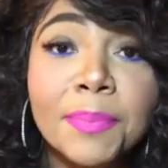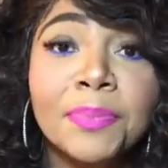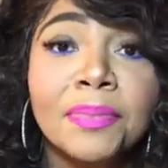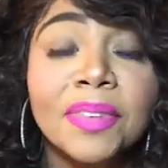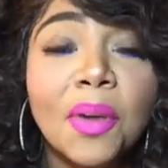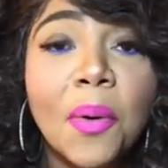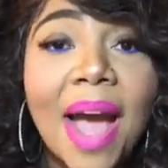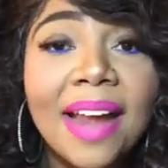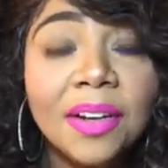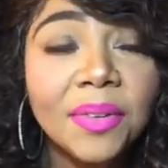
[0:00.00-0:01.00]
So
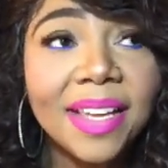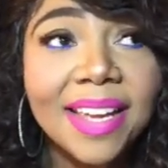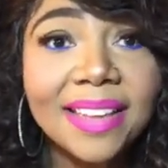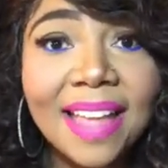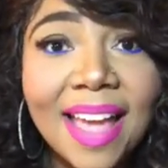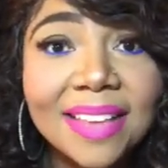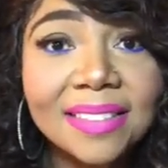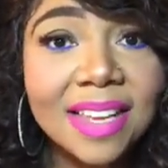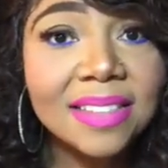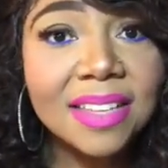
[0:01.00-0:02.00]
I know that he has
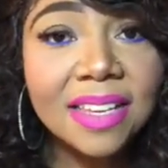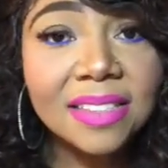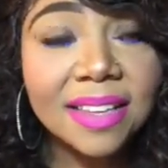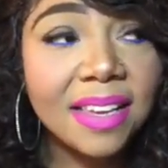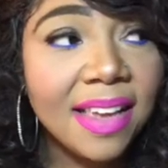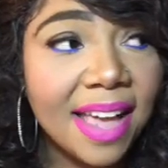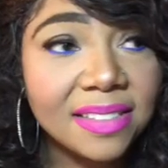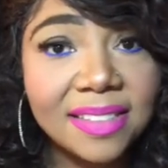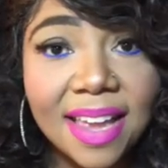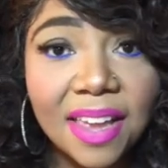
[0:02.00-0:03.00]
things that he
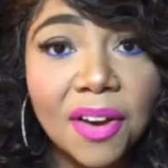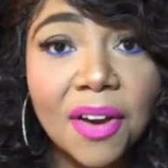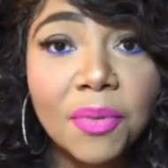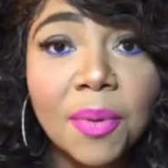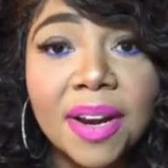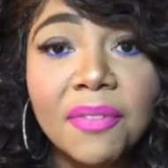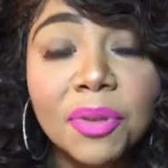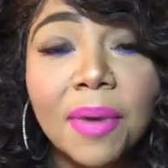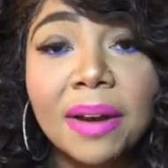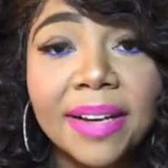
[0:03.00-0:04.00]
has to take care of or whatever
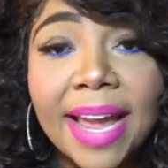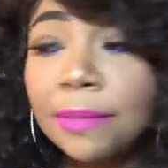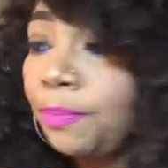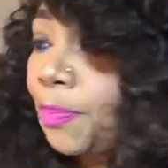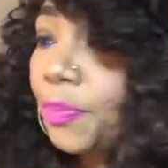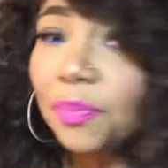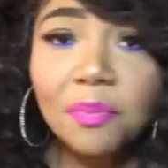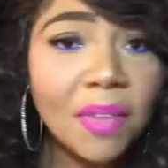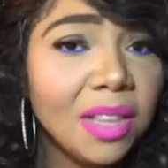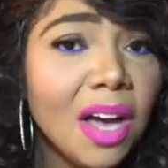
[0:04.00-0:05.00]
throughout the day.
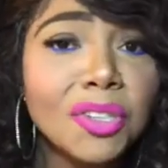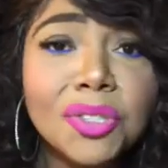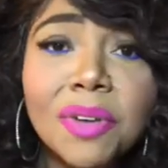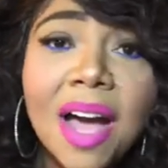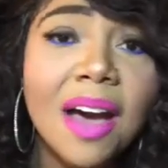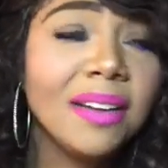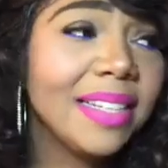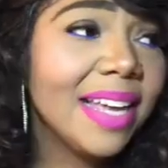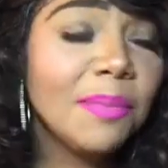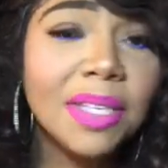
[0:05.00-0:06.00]
As long as you call
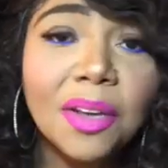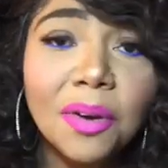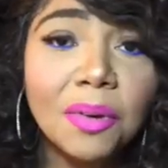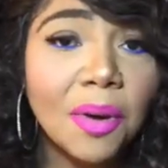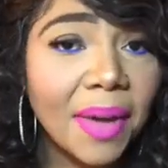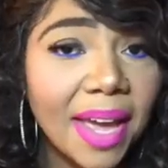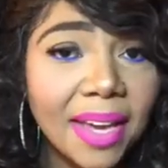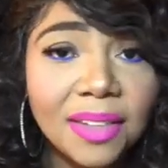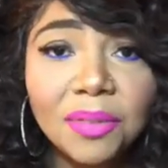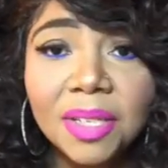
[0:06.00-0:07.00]
and let me know,
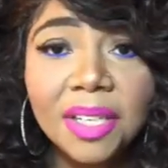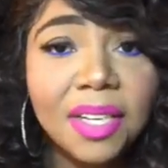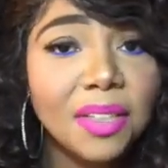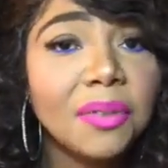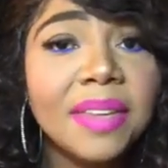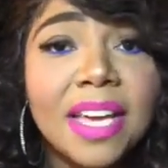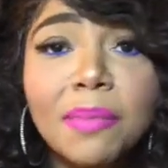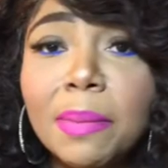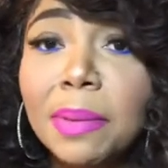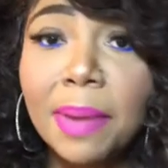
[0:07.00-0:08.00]
okay, you good, and you're thinking
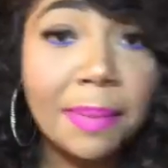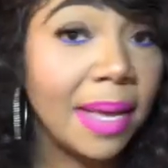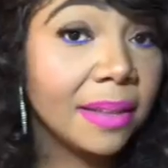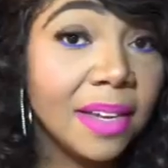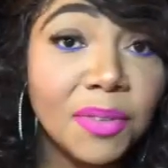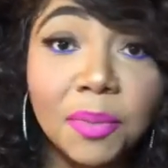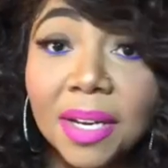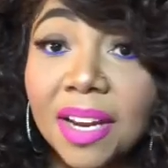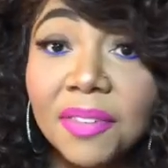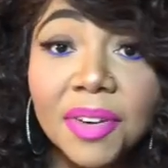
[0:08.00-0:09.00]
about me, baby, I love you,
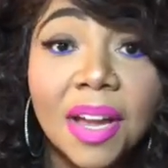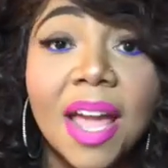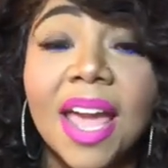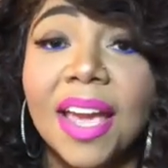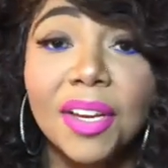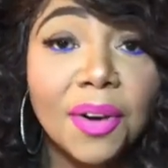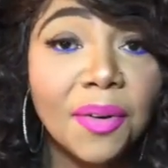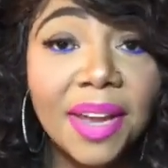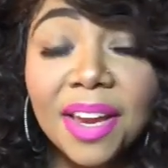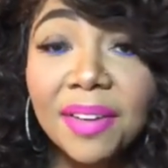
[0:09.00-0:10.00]
whatever,
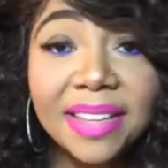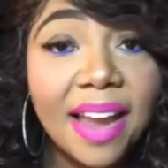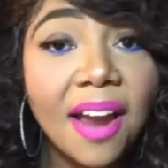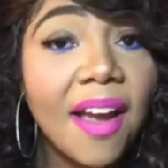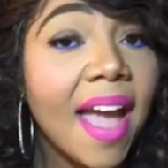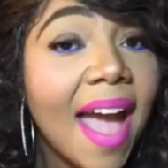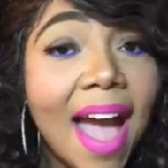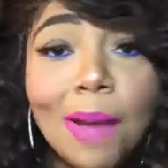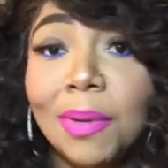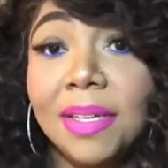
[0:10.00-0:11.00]
here and there,
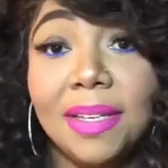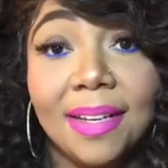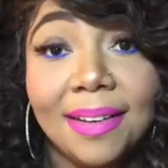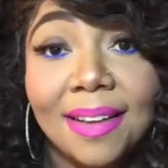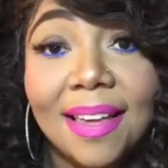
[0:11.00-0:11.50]
I'm good.